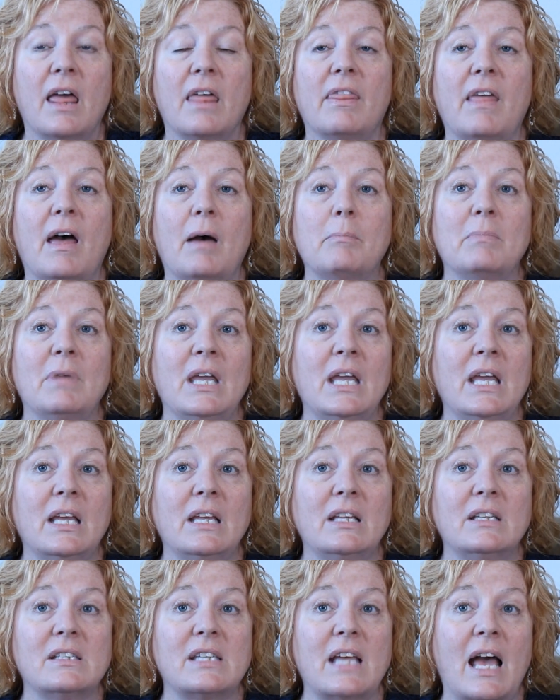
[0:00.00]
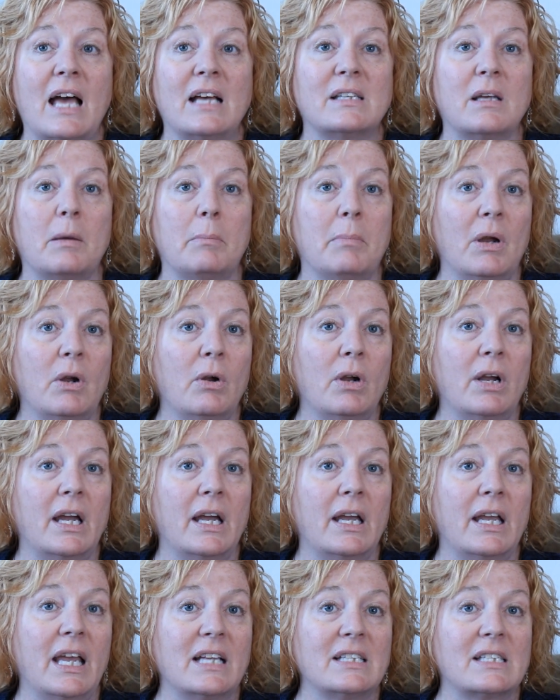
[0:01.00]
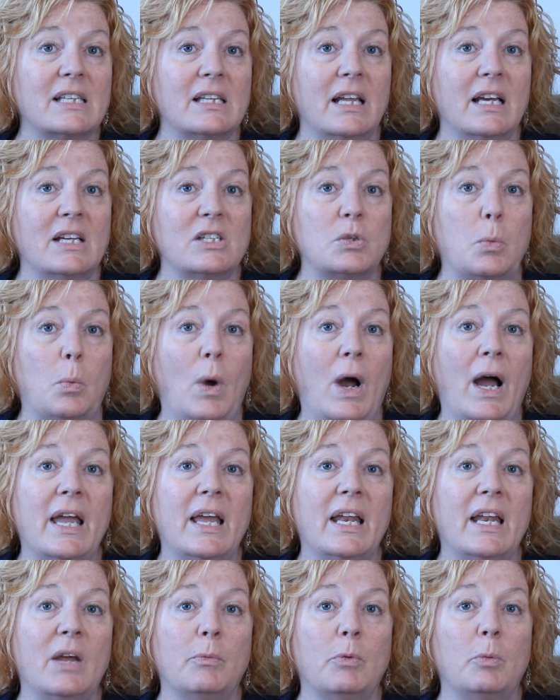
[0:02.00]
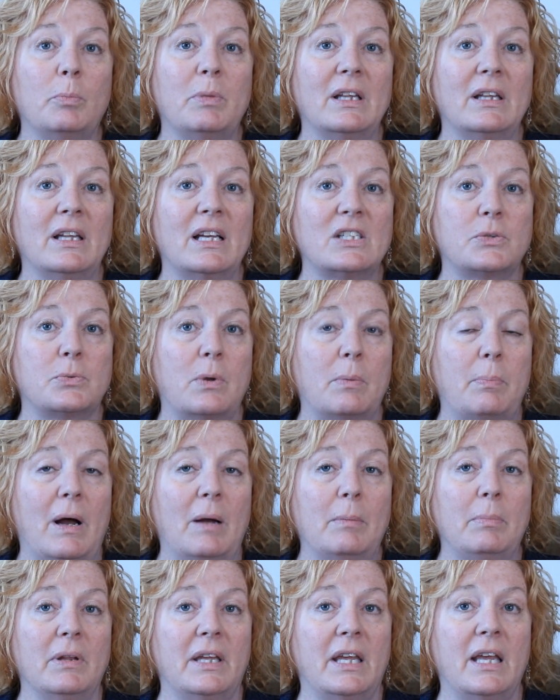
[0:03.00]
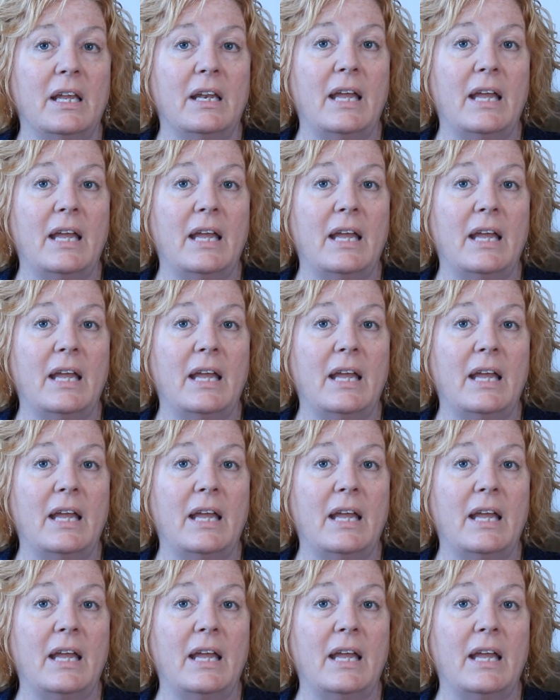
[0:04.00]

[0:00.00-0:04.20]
That means as America gets less white, it will be less Republican,